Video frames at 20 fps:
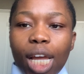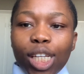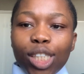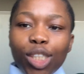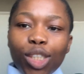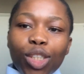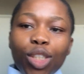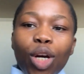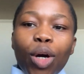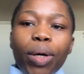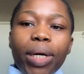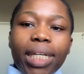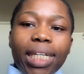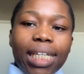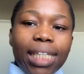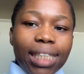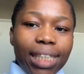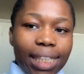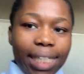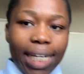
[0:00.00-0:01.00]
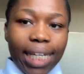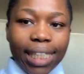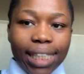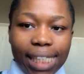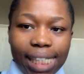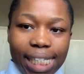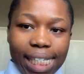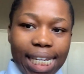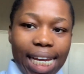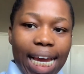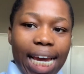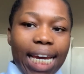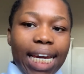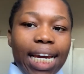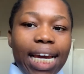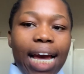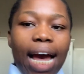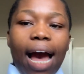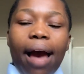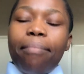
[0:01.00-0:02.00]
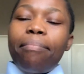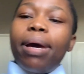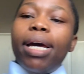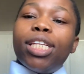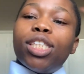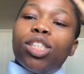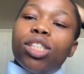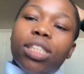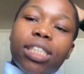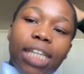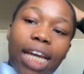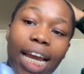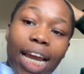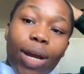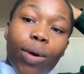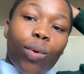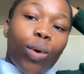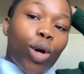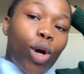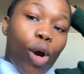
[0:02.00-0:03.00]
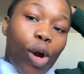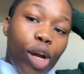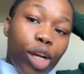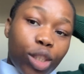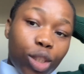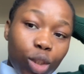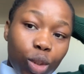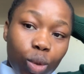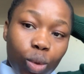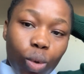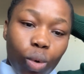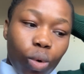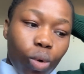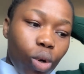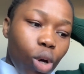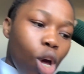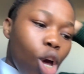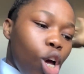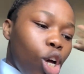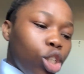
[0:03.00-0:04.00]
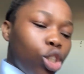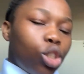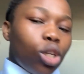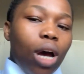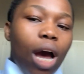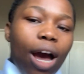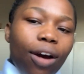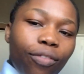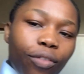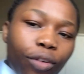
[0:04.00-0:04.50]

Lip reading: So it is the next day, and today we're going to school. So I've